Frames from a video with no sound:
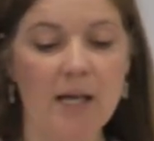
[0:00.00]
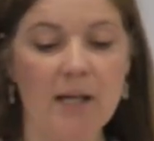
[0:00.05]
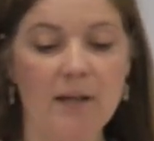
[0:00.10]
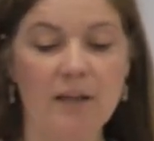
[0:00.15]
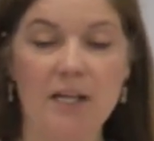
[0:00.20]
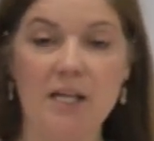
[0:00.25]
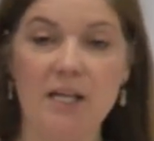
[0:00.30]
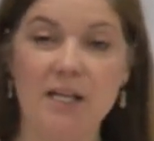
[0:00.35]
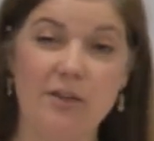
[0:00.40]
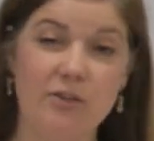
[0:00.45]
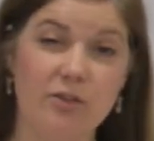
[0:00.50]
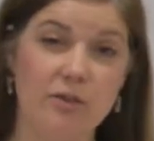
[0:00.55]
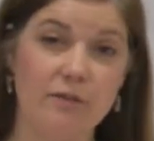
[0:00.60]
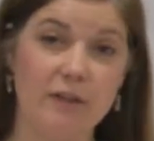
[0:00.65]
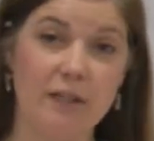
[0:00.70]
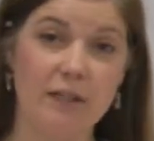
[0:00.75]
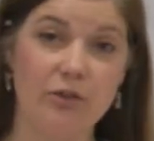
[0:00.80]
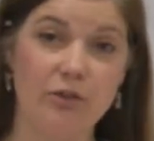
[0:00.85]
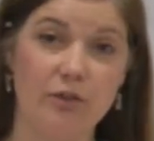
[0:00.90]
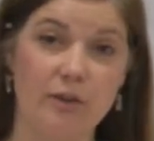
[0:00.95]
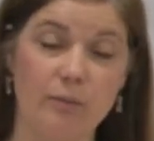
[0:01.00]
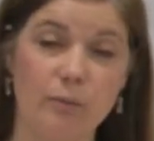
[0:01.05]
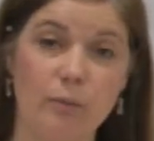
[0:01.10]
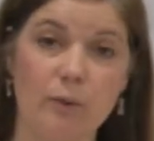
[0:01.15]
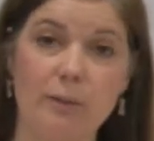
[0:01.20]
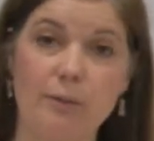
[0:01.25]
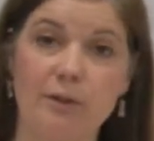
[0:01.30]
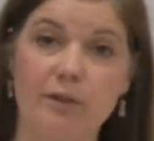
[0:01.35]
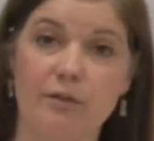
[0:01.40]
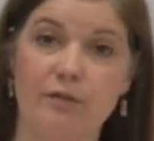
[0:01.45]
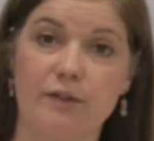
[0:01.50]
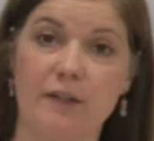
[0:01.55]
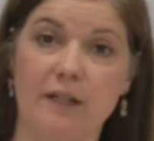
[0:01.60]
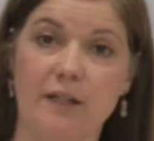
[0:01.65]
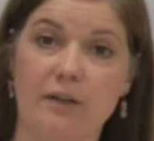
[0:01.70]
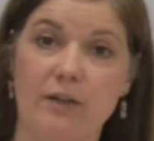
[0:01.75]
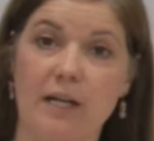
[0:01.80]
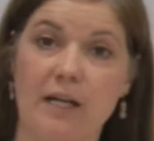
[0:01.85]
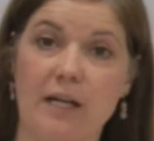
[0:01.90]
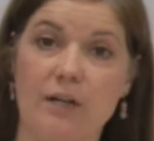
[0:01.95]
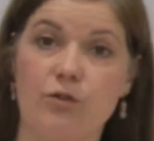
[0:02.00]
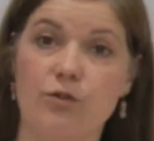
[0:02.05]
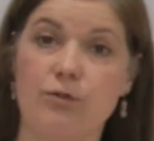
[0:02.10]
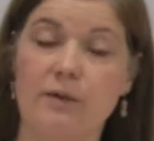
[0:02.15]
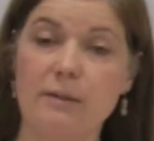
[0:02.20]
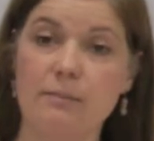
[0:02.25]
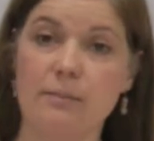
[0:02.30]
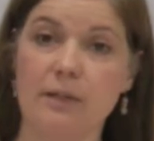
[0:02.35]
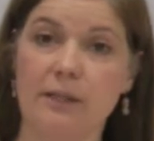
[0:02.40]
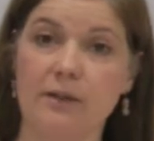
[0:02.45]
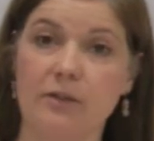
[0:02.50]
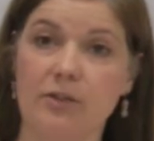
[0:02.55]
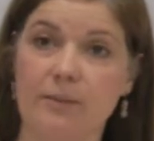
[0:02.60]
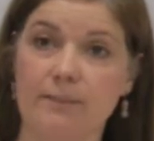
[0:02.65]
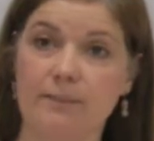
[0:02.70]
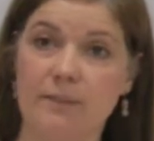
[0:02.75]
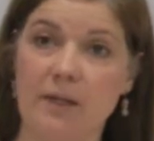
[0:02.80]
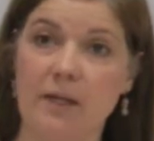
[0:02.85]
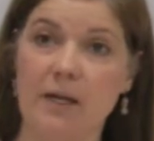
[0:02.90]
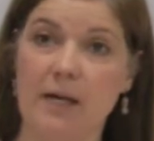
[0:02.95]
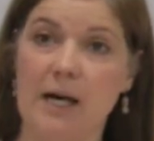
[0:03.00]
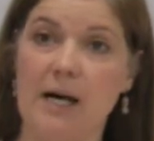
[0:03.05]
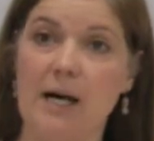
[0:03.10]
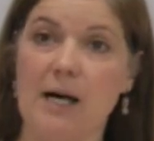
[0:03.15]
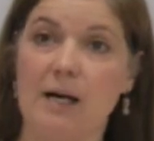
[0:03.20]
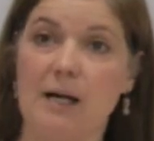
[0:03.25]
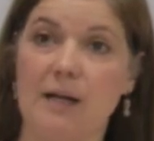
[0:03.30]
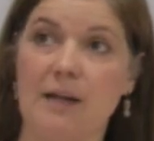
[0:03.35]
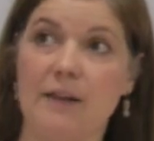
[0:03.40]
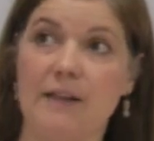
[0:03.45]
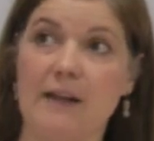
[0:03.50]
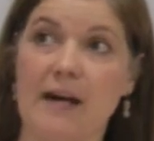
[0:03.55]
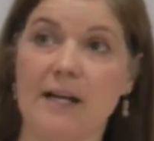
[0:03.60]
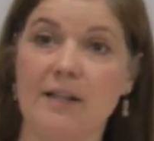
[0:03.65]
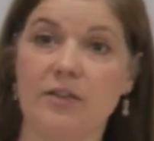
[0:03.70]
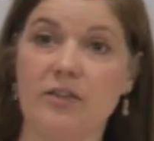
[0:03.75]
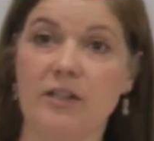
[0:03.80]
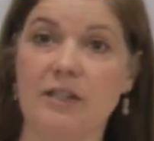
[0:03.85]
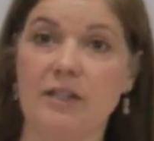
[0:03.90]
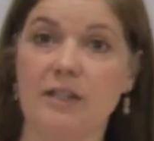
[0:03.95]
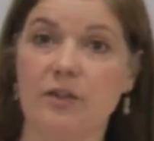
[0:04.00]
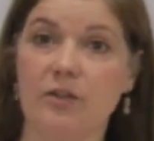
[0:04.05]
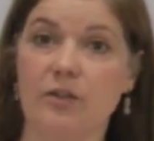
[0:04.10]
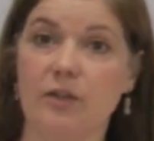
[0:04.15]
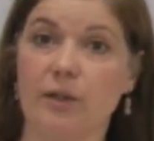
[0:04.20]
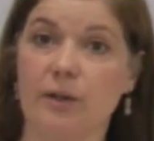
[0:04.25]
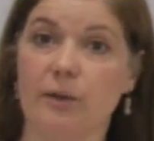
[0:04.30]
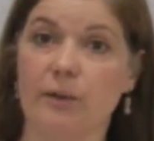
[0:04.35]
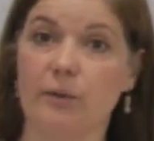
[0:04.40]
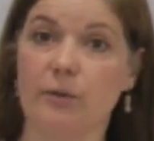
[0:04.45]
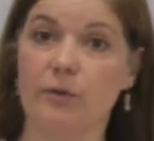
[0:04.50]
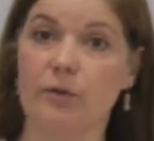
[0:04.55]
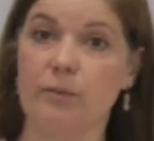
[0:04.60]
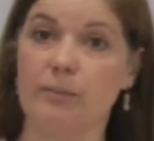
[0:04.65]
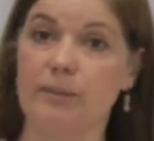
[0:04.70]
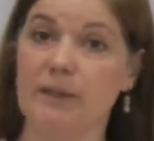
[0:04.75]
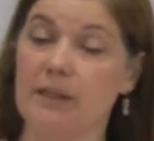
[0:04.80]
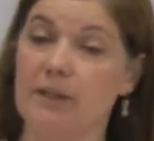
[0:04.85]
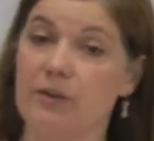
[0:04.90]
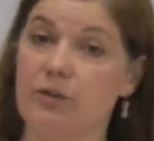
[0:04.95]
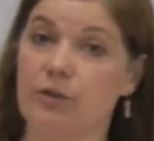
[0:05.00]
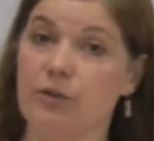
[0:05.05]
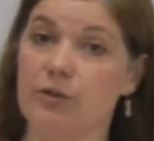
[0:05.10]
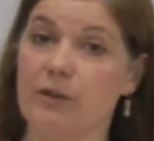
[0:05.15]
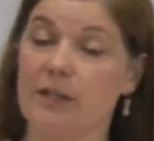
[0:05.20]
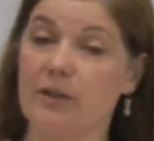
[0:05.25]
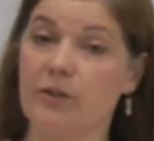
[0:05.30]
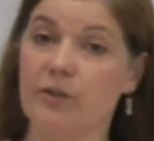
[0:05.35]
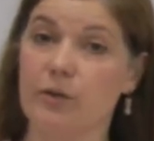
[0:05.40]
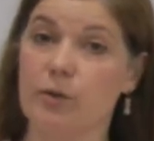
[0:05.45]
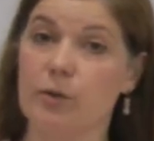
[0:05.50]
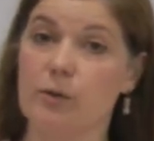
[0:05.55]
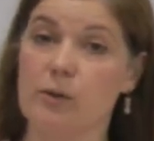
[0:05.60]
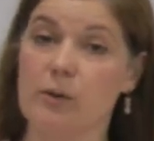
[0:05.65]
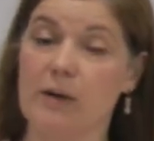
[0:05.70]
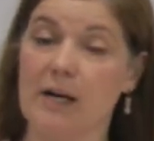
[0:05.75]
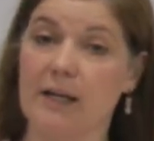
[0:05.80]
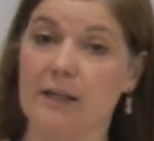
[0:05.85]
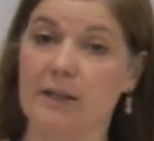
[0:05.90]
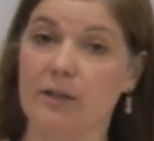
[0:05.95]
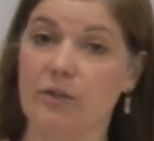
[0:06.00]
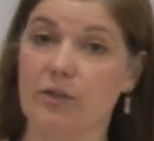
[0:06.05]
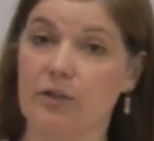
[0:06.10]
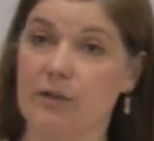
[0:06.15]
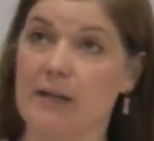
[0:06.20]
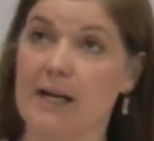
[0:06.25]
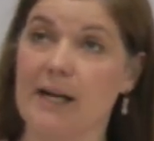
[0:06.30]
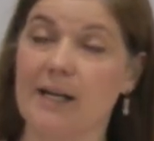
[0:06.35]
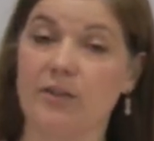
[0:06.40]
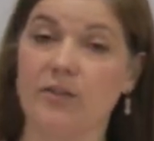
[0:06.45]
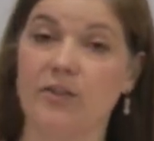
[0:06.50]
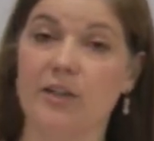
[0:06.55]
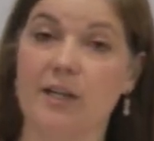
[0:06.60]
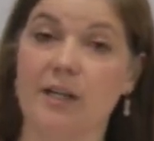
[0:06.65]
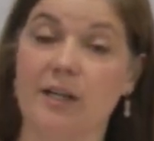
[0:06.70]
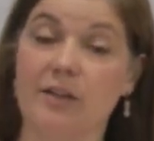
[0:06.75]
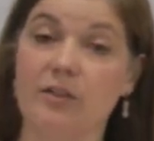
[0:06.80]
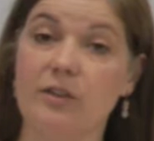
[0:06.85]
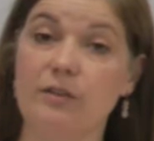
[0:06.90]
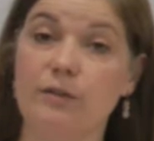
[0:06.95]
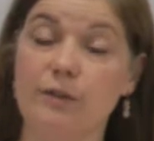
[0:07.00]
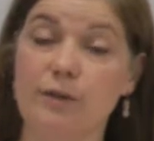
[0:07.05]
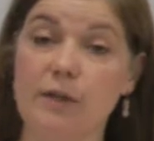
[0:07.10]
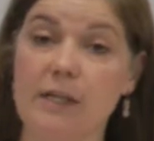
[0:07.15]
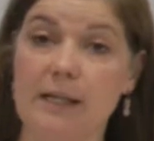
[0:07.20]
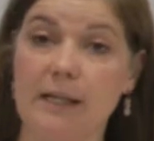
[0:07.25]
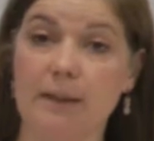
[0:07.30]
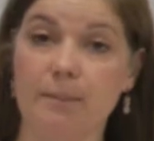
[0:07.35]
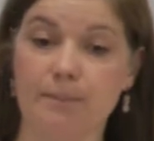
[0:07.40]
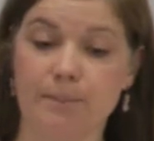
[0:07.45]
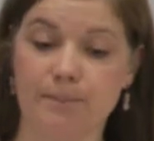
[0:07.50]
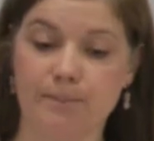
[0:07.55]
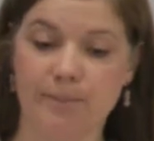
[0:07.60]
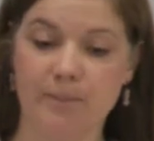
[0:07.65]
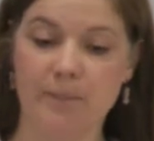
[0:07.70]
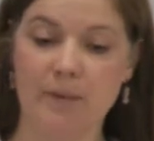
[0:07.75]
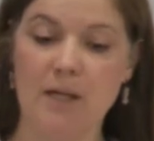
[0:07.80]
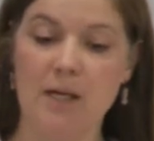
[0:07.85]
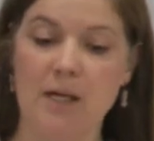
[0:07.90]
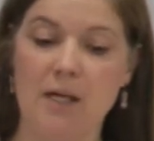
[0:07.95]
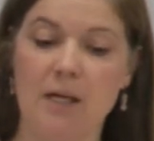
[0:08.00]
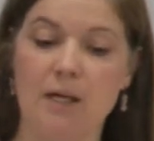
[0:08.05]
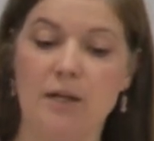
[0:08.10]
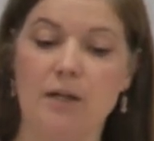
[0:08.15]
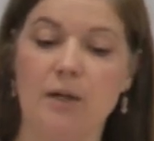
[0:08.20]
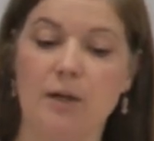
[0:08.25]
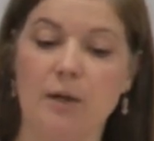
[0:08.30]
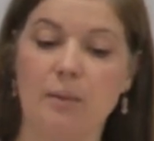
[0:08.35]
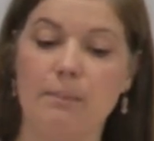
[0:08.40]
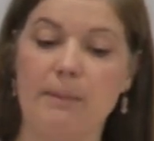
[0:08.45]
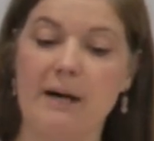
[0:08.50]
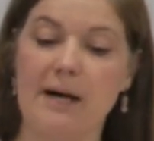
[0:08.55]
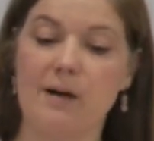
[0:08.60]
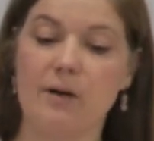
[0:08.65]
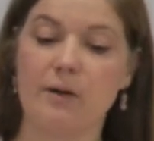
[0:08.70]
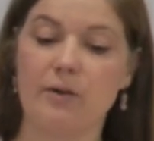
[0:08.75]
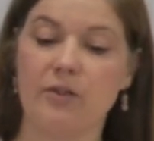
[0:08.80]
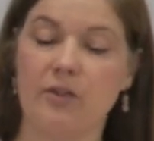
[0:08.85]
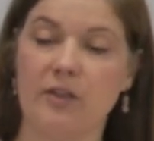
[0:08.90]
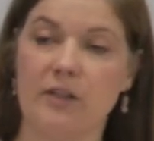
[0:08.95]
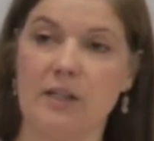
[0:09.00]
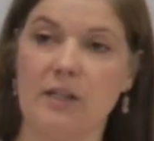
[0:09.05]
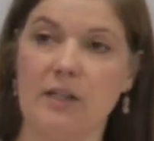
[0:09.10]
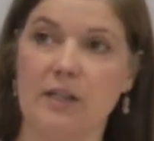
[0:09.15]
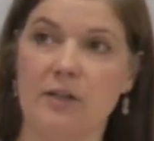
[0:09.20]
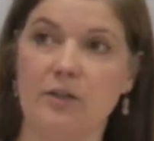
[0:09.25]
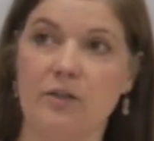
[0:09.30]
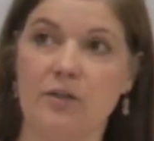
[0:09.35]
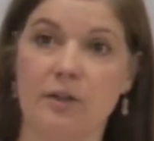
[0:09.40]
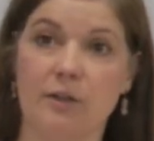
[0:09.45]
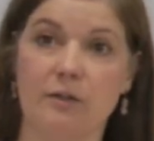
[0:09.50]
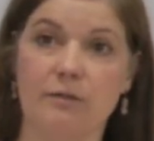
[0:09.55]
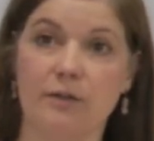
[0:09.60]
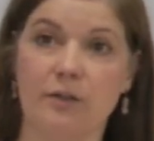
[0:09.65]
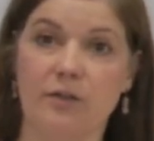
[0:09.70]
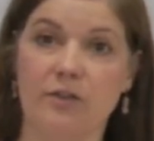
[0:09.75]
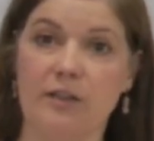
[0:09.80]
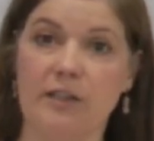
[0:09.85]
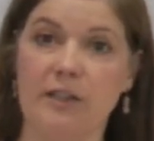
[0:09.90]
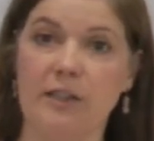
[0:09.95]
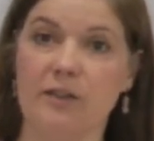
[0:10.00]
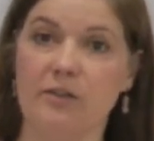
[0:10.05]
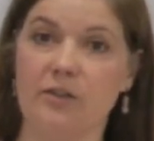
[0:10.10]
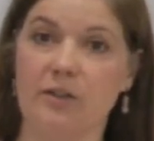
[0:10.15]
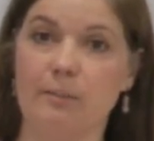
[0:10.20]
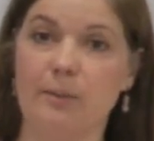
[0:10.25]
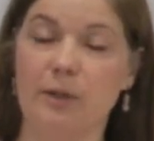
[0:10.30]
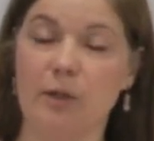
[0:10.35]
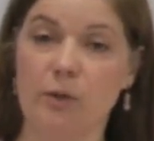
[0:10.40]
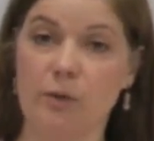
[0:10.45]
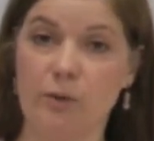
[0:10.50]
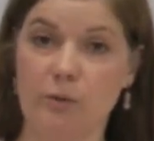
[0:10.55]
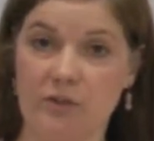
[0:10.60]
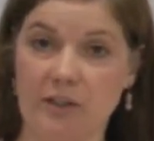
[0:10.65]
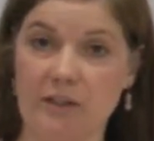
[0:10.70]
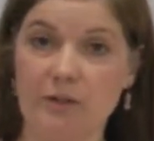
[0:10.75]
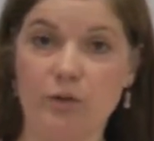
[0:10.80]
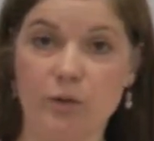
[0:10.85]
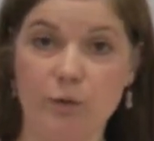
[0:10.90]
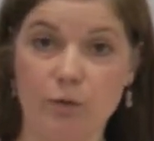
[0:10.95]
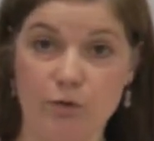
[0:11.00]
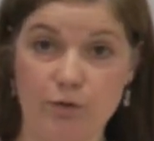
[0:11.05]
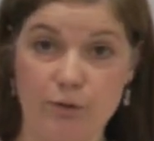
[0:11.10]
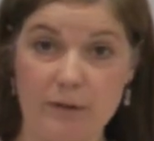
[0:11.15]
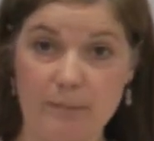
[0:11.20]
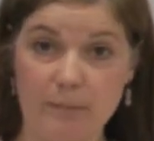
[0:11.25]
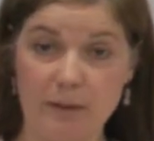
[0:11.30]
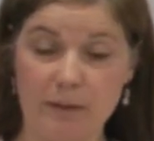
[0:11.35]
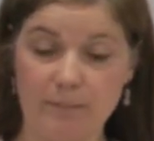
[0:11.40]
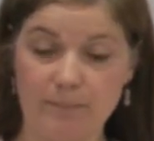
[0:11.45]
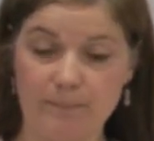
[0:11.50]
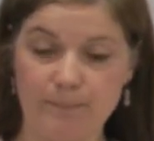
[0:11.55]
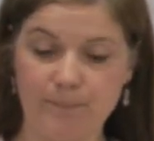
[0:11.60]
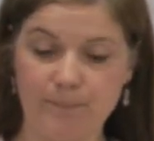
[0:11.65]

The intervention, we want to find a treatment that is going to be stress or anxiety free. The comparison is obviously a typical dental treatment,